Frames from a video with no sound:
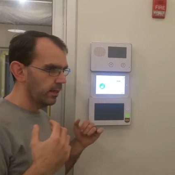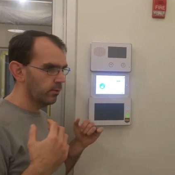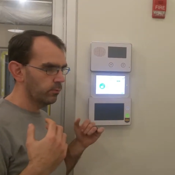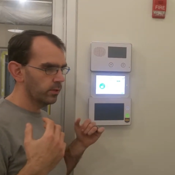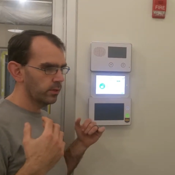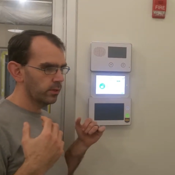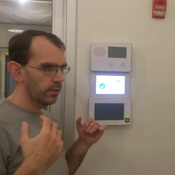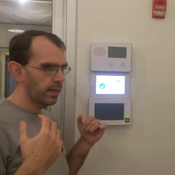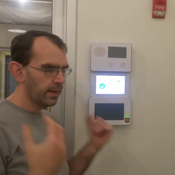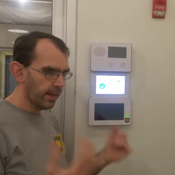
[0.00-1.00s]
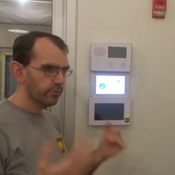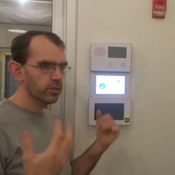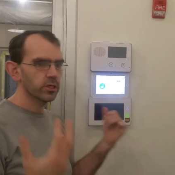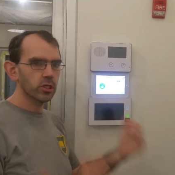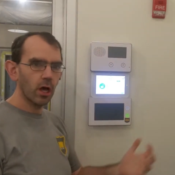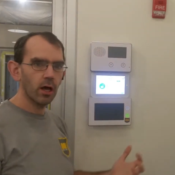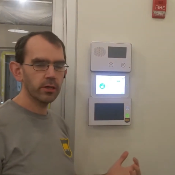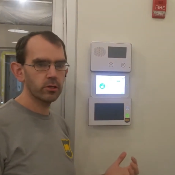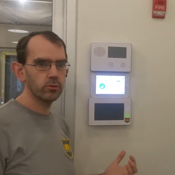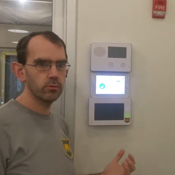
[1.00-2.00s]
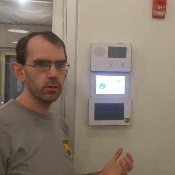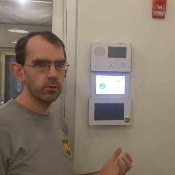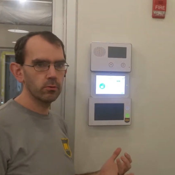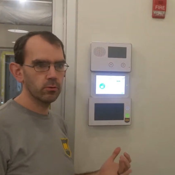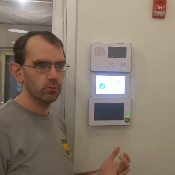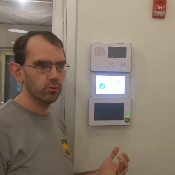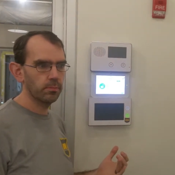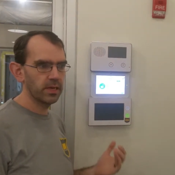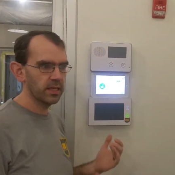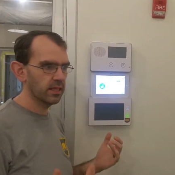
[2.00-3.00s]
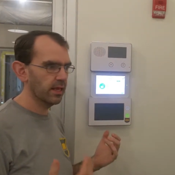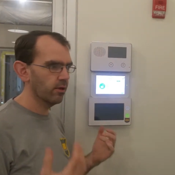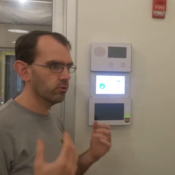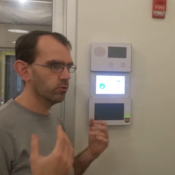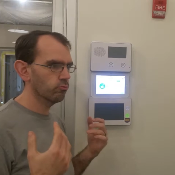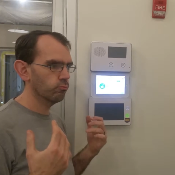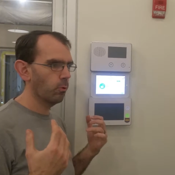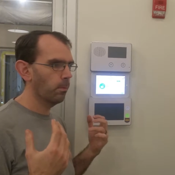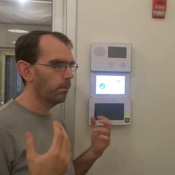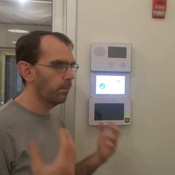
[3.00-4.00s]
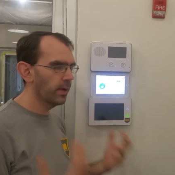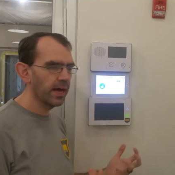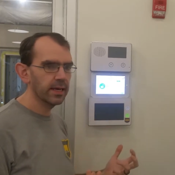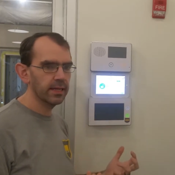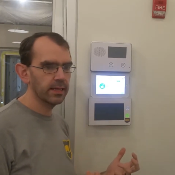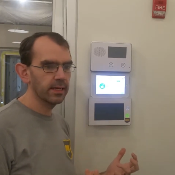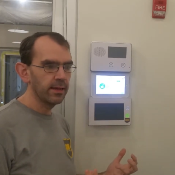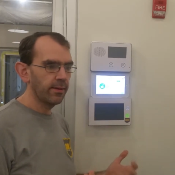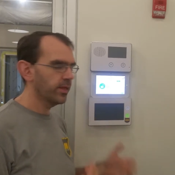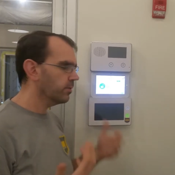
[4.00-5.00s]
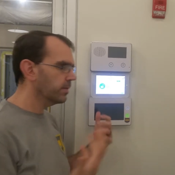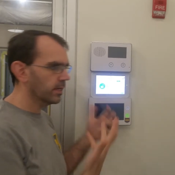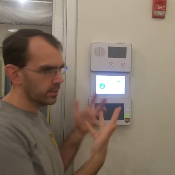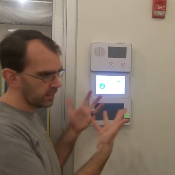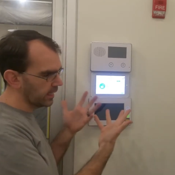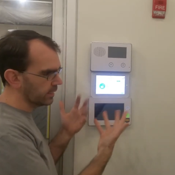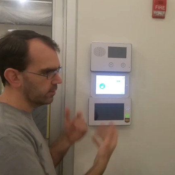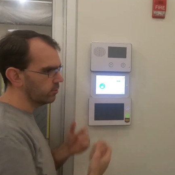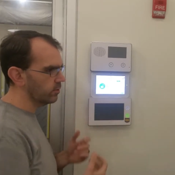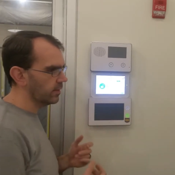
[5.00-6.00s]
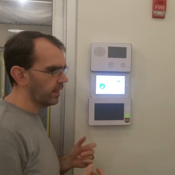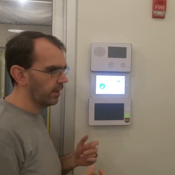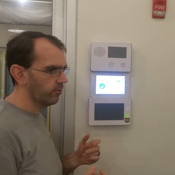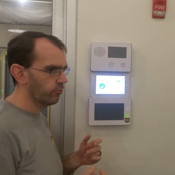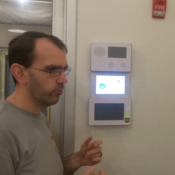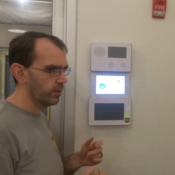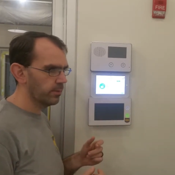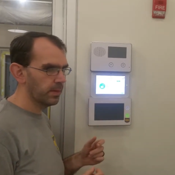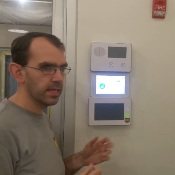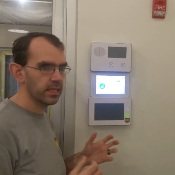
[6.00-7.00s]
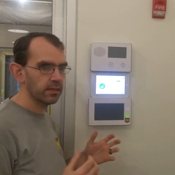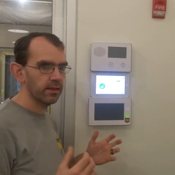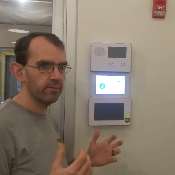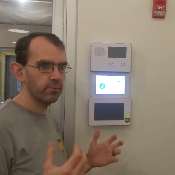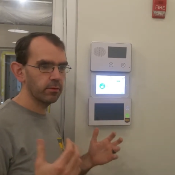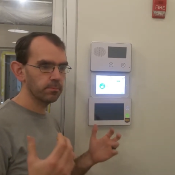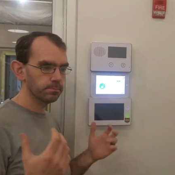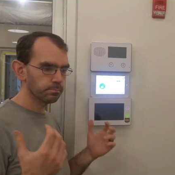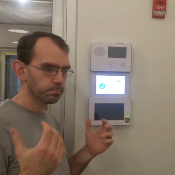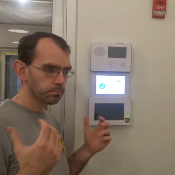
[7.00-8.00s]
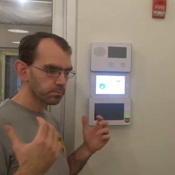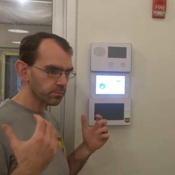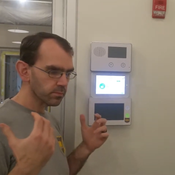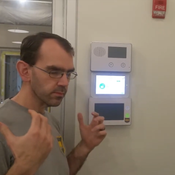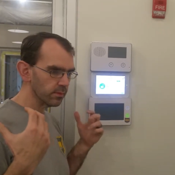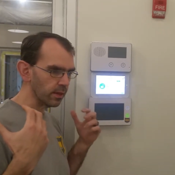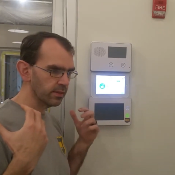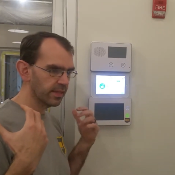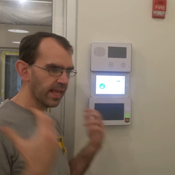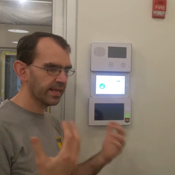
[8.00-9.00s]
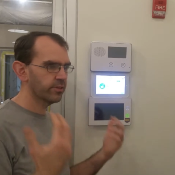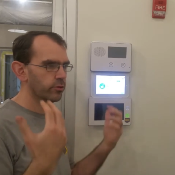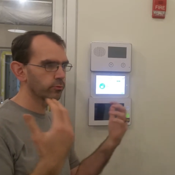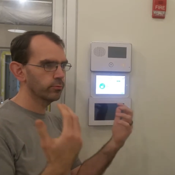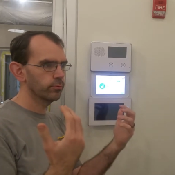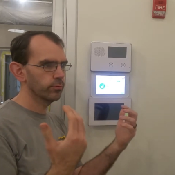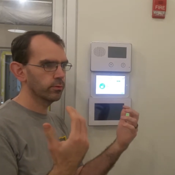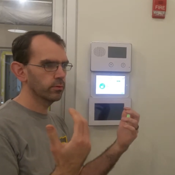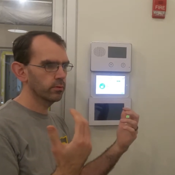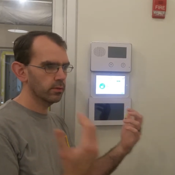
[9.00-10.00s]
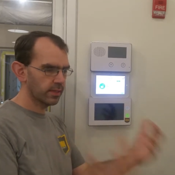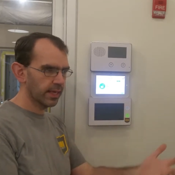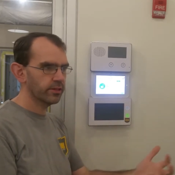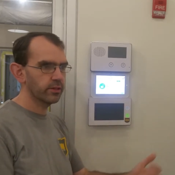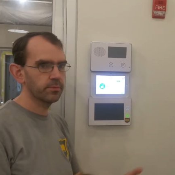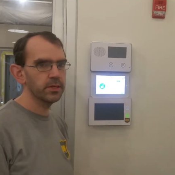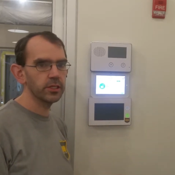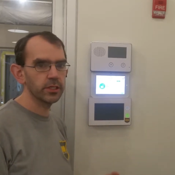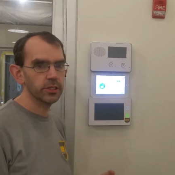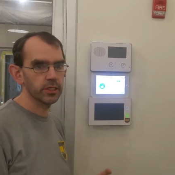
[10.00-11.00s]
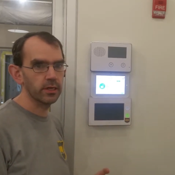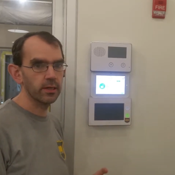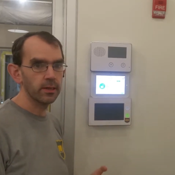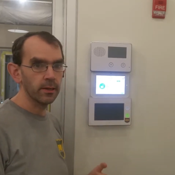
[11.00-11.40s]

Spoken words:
It will announce and talk to the users, but it sounds robotic. And that's because, again, it's using the Android basic level text-to-speech engine.